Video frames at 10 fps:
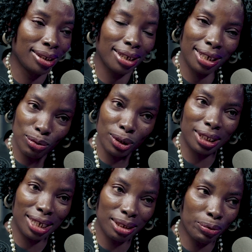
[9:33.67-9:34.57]
It was
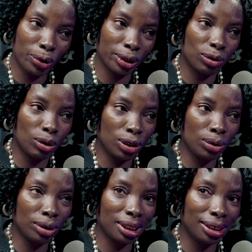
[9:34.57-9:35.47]
that important. We
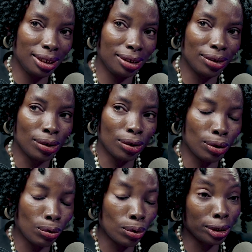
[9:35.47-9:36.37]
don't need
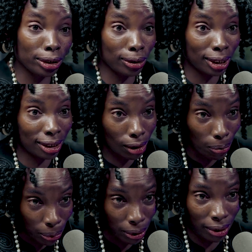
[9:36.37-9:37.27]
the world to
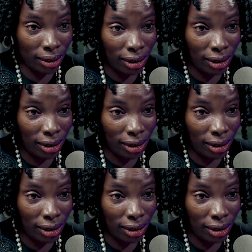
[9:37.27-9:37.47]
stop